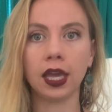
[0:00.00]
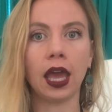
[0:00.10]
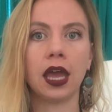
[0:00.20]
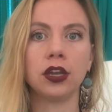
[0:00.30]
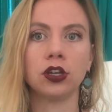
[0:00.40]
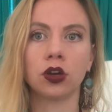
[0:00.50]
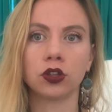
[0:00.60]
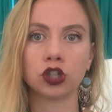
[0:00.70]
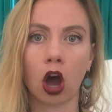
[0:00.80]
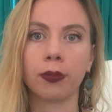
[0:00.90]
and,
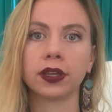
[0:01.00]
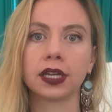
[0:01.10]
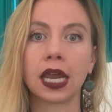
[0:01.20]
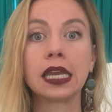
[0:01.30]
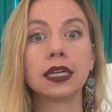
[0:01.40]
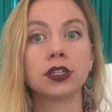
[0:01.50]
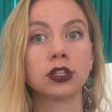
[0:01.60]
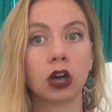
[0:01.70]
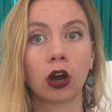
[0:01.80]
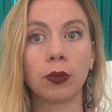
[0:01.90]
the topic that I needed
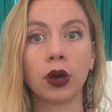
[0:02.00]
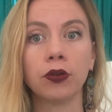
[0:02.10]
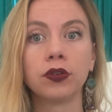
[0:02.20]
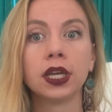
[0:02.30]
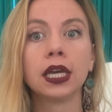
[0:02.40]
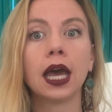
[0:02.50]
to talk about.